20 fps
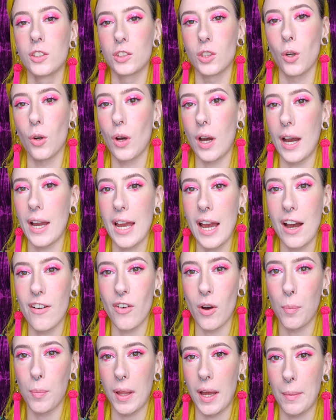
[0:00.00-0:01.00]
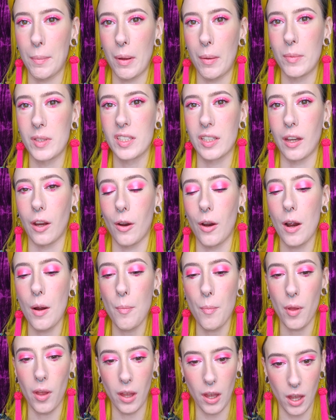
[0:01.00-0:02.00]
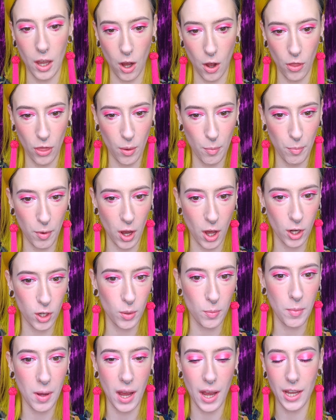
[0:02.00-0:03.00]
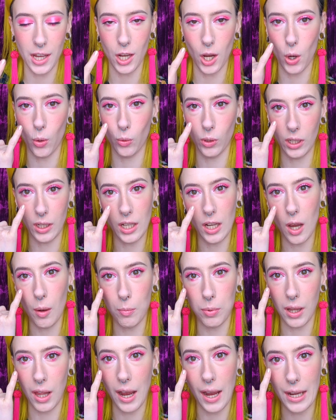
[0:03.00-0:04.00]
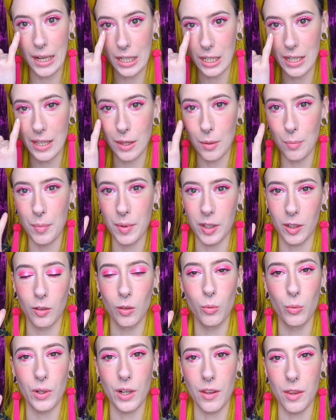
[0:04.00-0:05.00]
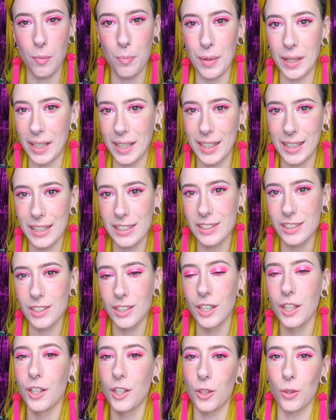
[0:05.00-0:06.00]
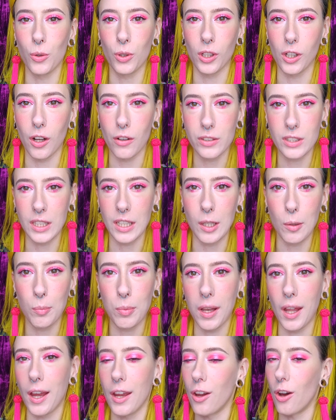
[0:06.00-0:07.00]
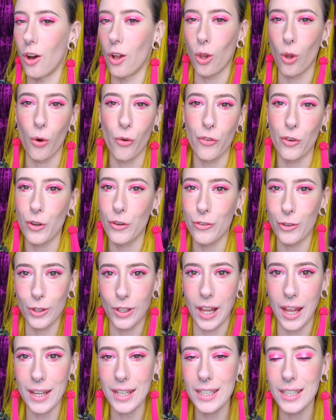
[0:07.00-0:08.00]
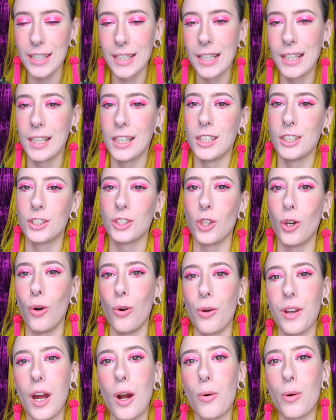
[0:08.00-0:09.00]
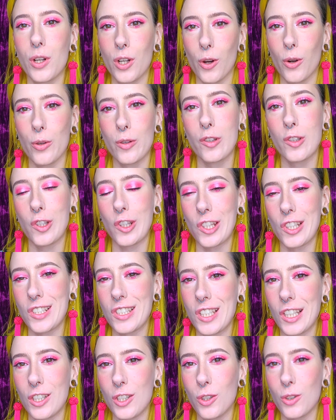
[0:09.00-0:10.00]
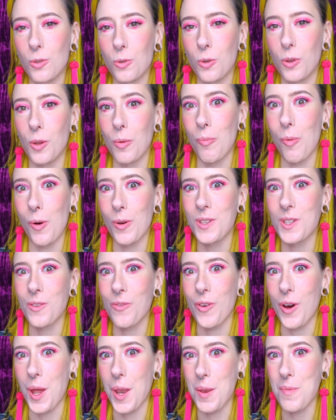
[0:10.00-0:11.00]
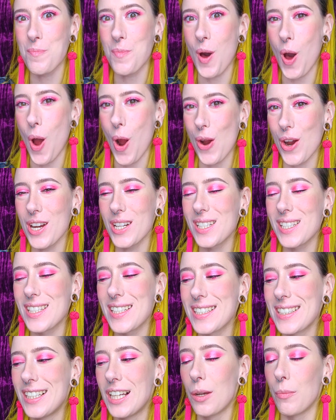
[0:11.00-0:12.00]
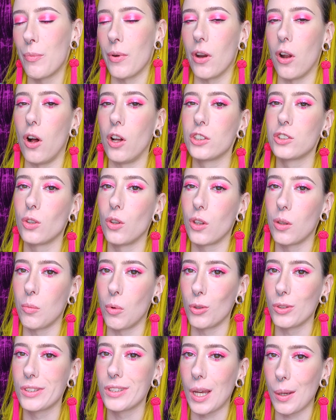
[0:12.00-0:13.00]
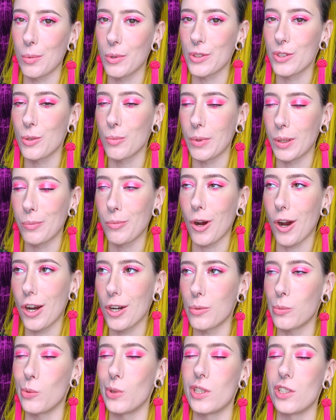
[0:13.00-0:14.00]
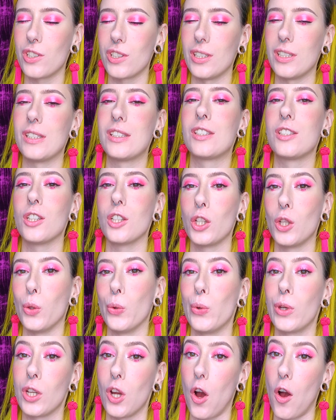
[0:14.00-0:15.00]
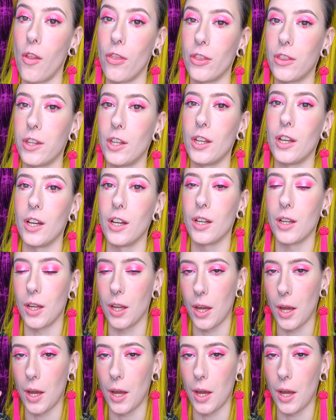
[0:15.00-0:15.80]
So I have applied my mascara. On the bottom, I only applied in the middle where the pink is. You can obviously apply all over if you'd like. So now we're going to continue to the most fun part, but also the most time-consuming part, which is gluing on the